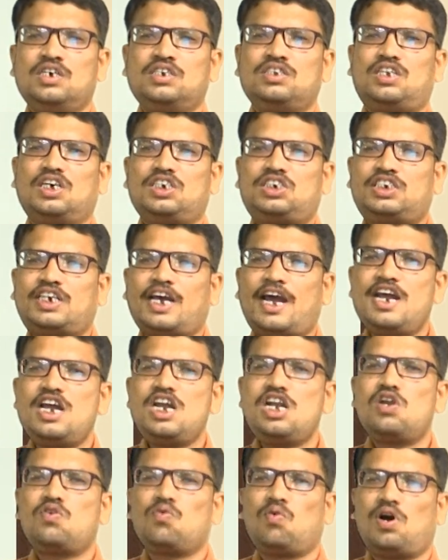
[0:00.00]
The
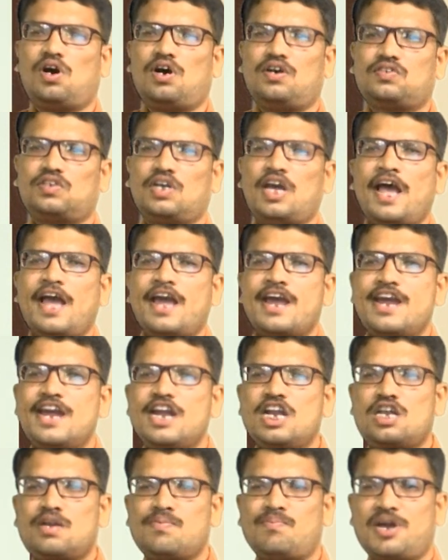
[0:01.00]
child was
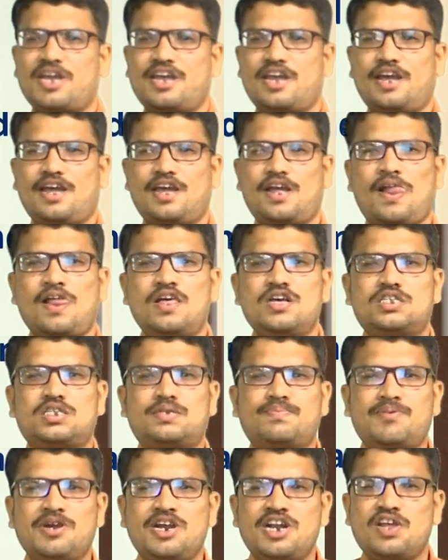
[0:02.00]
hit by a
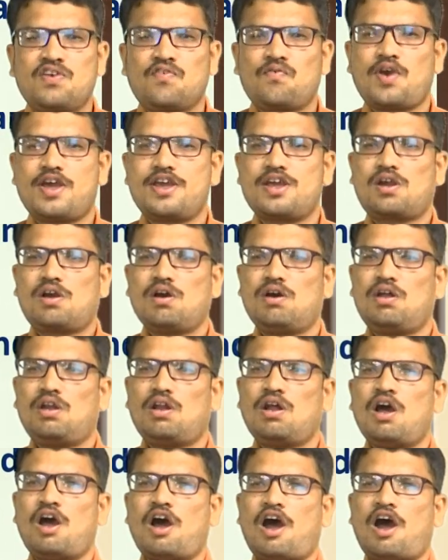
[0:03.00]
speeding vehicle